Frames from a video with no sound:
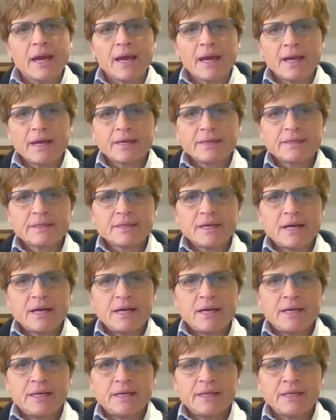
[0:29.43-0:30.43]
And
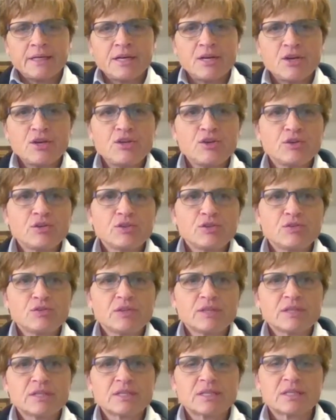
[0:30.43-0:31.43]
you can
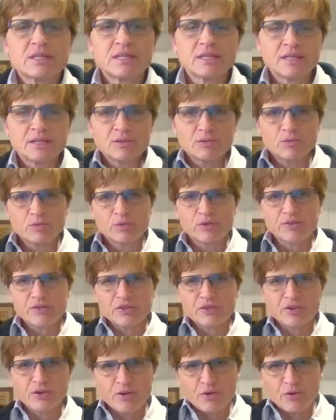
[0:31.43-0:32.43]
do this
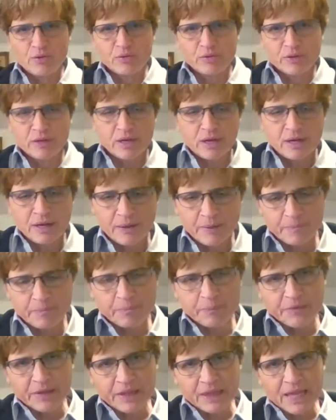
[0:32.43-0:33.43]
with your own
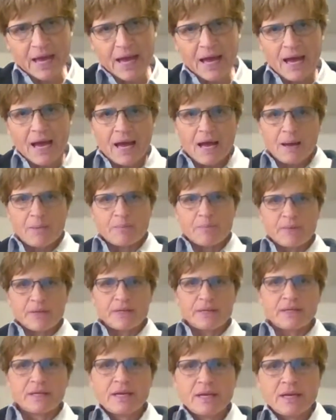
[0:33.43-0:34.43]
lap
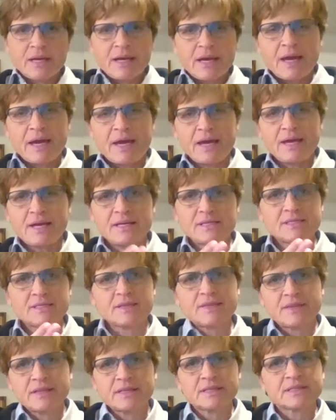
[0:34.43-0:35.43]
and hands
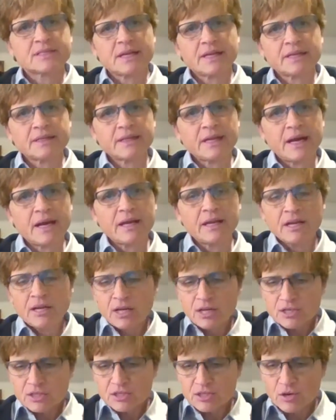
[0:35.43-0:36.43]
and things like that.
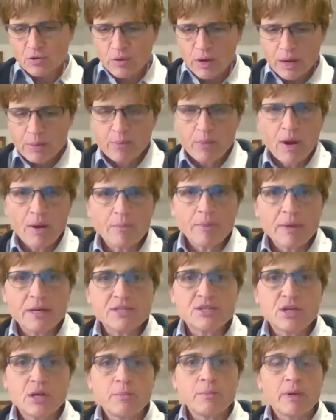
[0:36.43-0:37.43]
So I brought
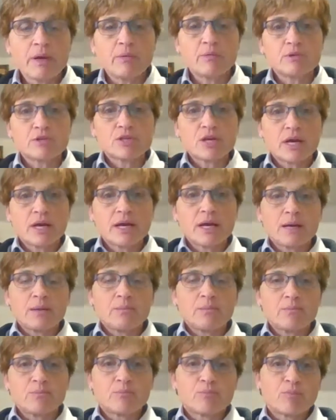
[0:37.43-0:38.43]
my djembe, which I
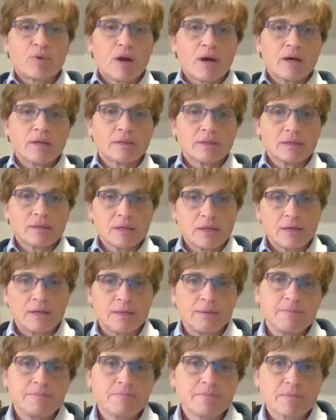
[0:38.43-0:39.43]
had brought
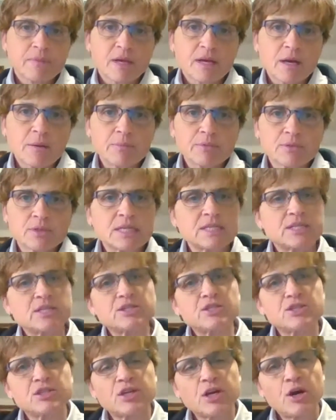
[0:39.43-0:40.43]
a couple
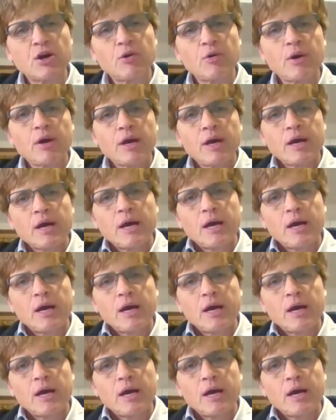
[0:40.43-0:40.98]
sessions ago.